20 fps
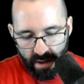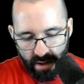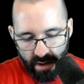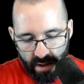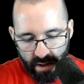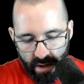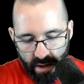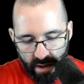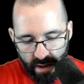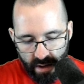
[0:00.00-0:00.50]

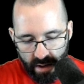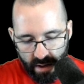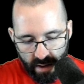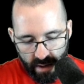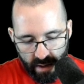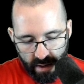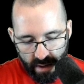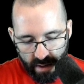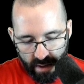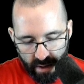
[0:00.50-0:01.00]

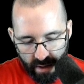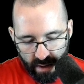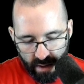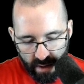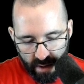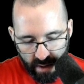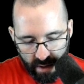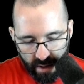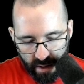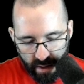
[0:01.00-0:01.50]

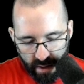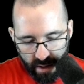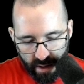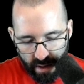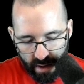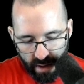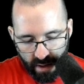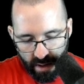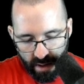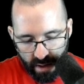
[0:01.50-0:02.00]

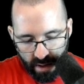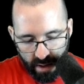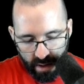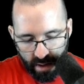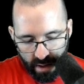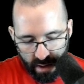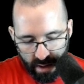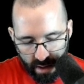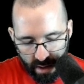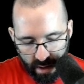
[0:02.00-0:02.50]

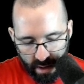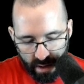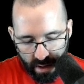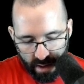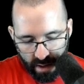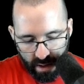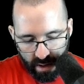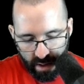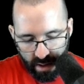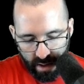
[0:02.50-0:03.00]

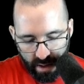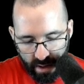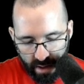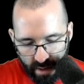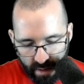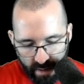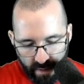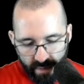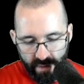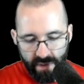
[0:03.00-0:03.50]

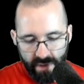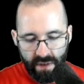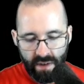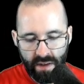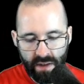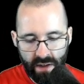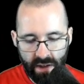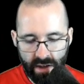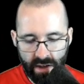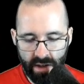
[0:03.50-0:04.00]

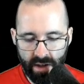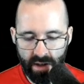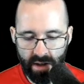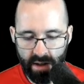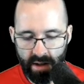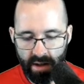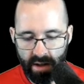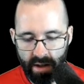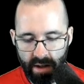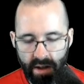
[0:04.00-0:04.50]
(no one is talking)